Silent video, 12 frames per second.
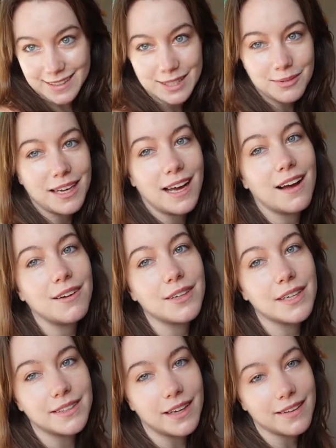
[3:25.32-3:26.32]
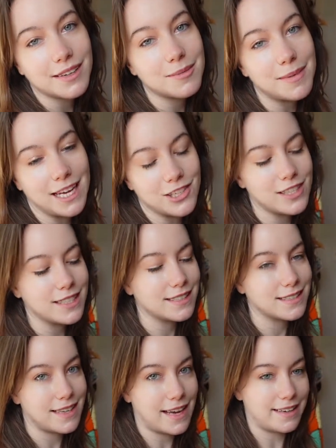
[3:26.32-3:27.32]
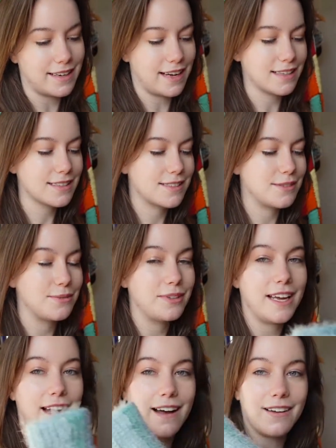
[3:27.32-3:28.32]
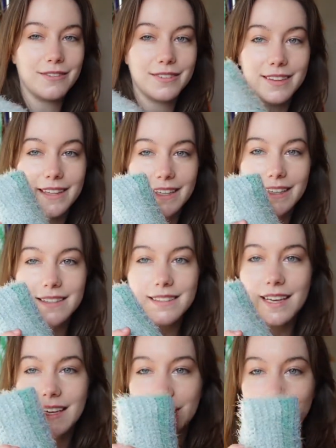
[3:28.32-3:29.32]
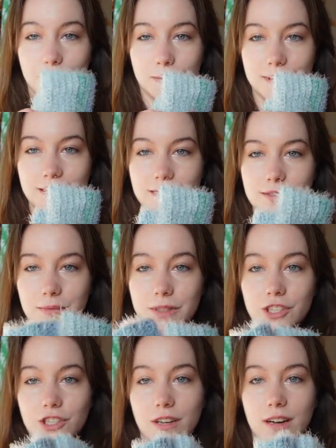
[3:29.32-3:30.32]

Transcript: so we have another matching set next. We have these hand warmers, which